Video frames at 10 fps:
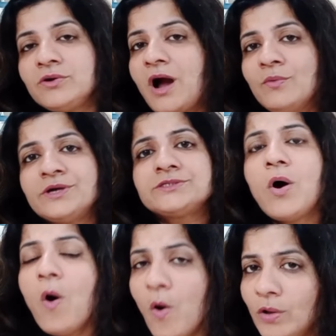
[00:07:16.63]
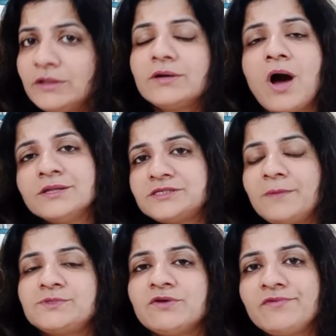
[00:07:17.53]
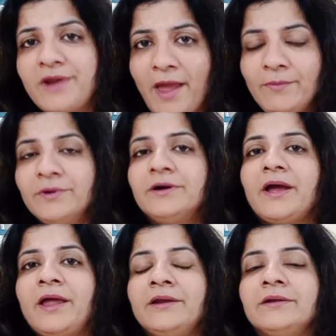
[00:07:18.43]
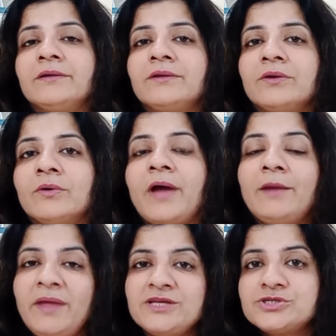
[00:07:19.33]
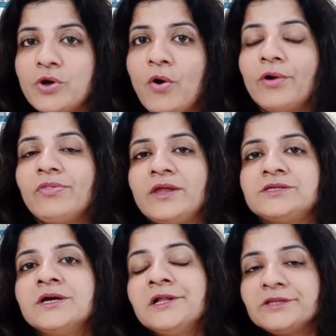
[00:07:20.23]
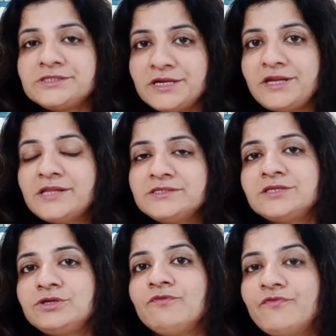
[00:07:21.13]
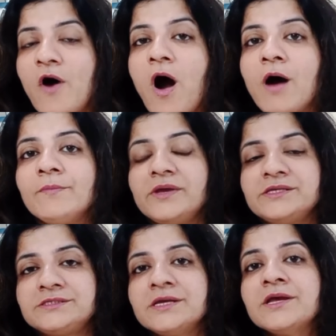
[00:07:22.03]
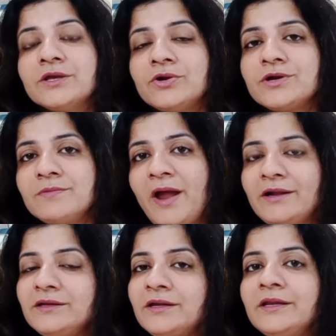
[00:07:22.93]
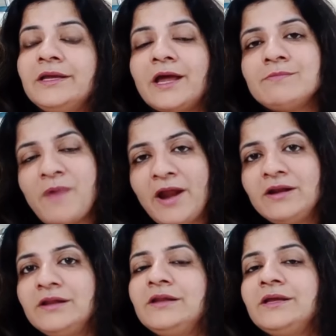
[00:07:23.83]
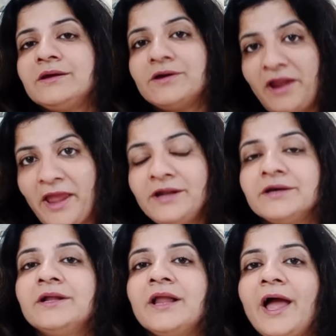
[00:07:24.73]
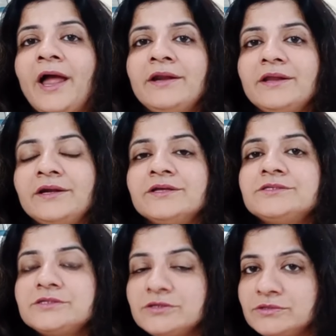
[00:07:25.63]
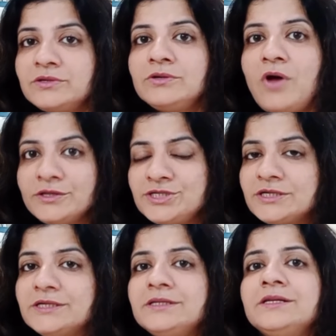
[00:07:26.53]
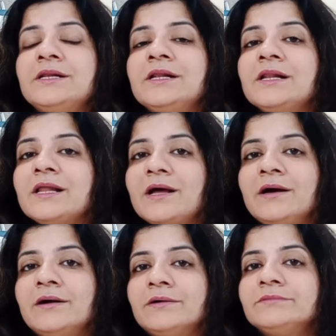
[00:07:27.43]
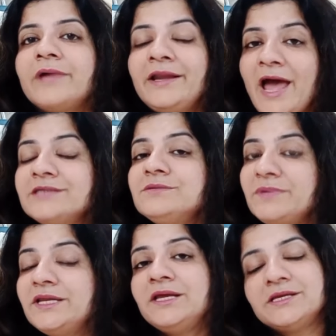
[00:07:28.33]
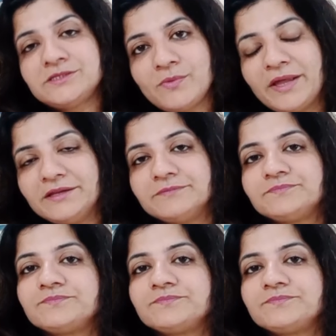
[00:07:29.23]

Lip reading: covers all the concepts of grammar, and and make sure that the sentence that you form is grammatically and parallelly correct, and it is logical and has a meaning as well.